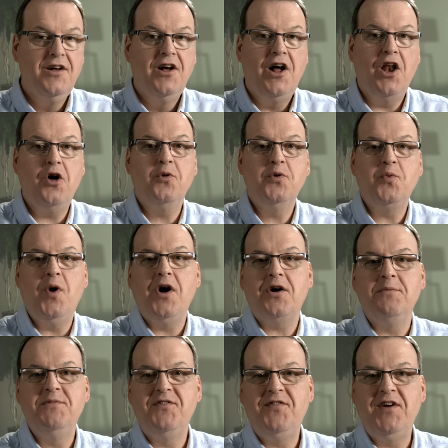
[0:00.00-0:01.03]
Hello and
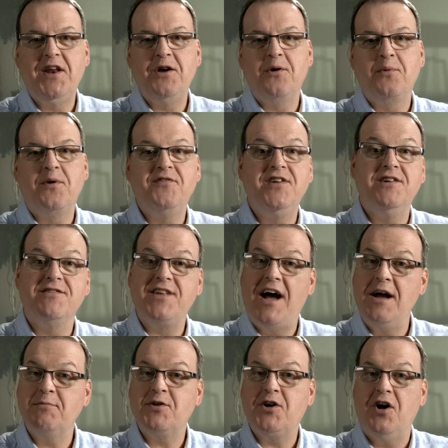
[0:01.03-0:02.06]
welcome to Video Revealed.
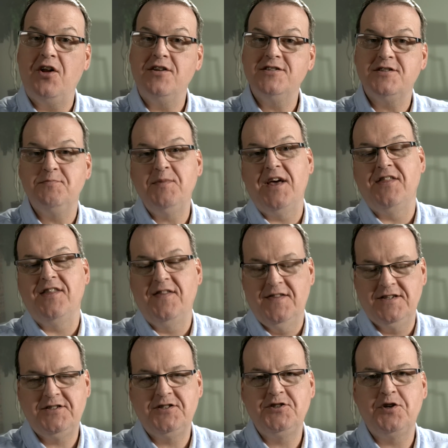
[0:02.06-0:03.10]
I'm Colin Smith and
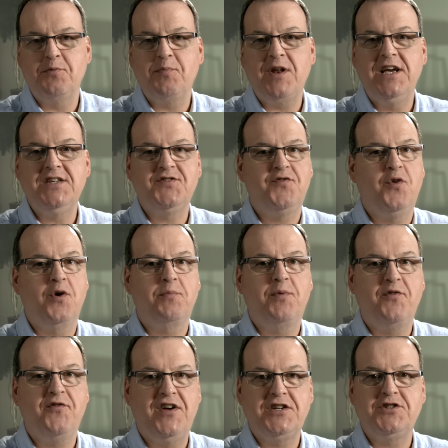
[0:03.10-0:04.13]
this is your place for
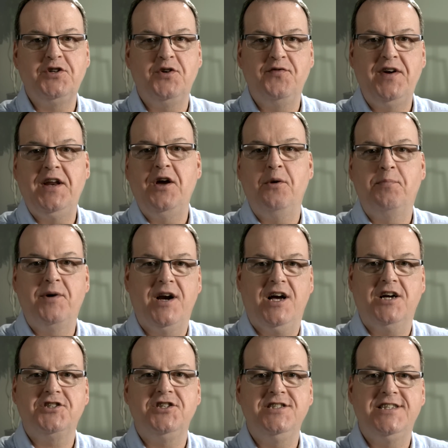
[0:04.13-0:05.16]
professional video
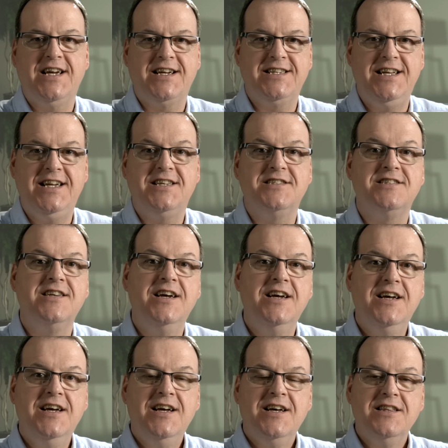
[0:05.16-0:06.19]
production techniques.
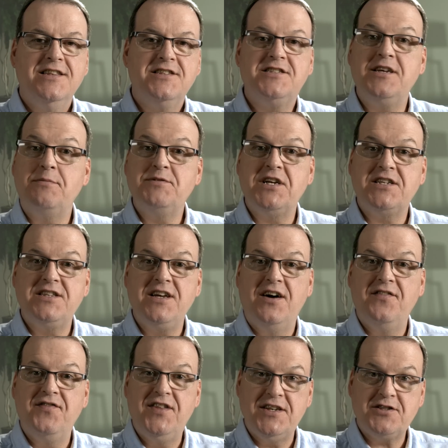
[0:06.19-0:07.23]
The subject
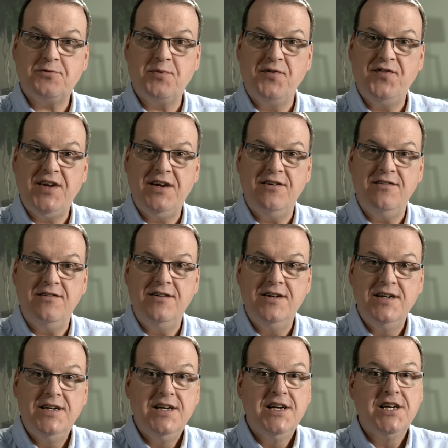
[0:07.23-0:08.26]
of this reveal,
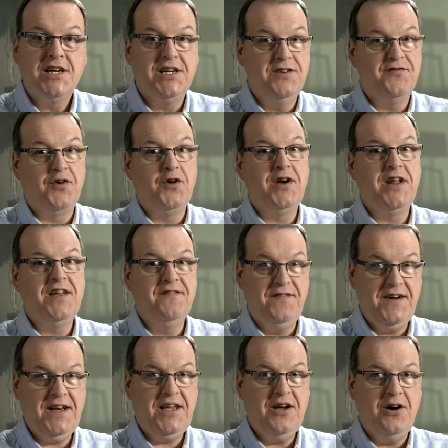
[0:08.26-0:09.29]
converting
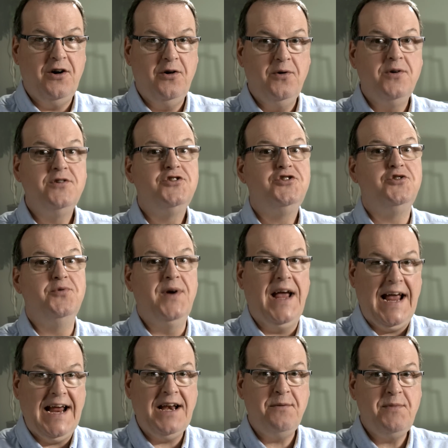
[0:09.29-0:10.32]
video to
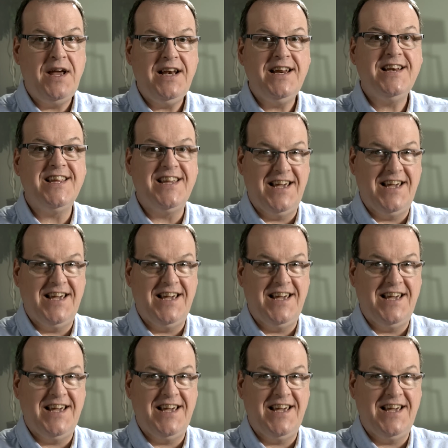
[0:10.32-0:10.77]
animated